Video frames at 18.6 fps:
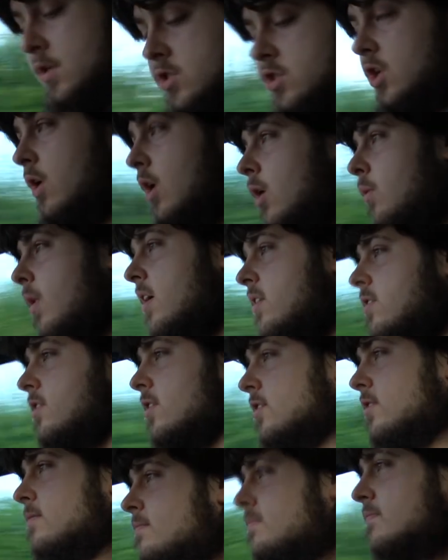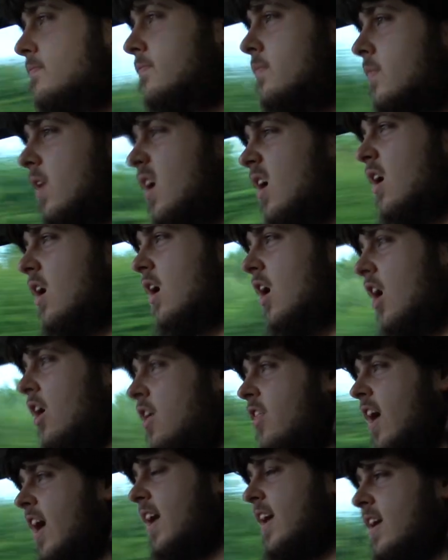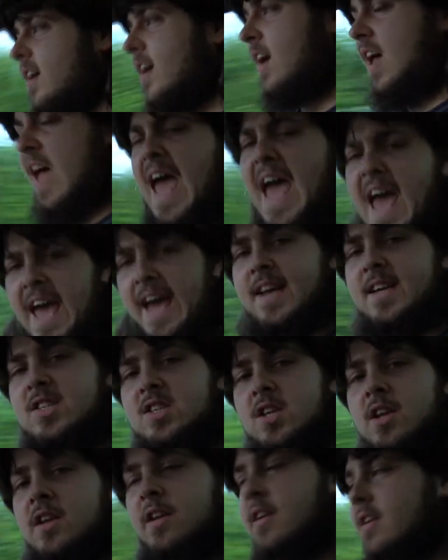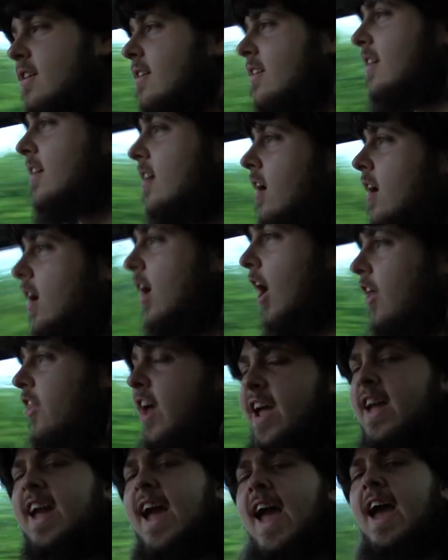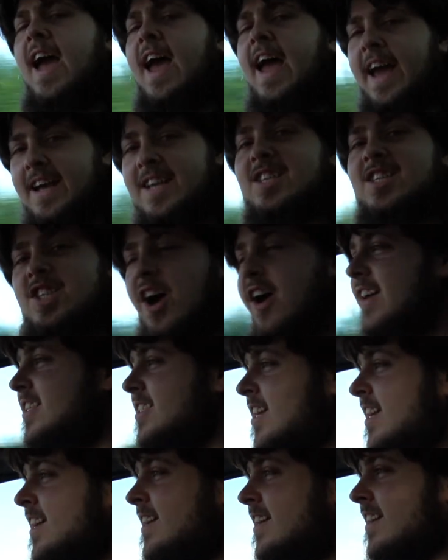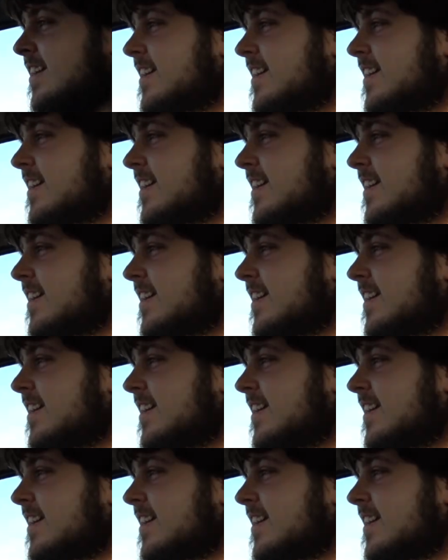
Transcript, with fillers: So I wondered, are they excellent? Are they exciting?